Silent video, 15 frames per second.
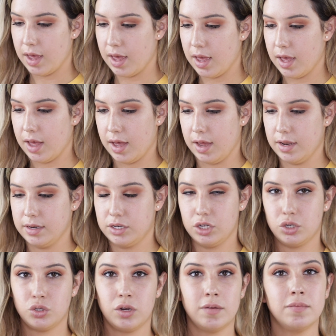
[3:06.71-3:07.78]
and
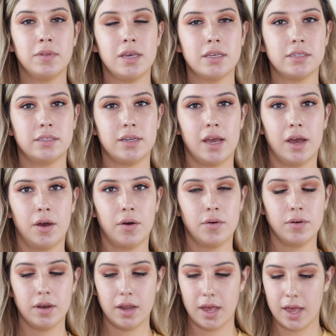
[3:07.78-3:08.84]
trim these
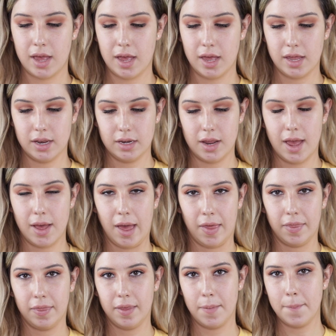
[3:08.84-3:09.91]
down and
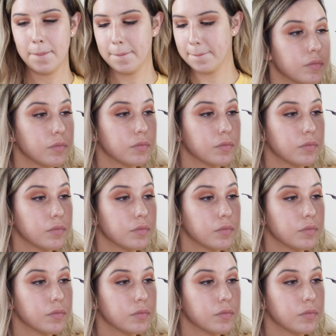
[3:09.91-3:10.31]
add them.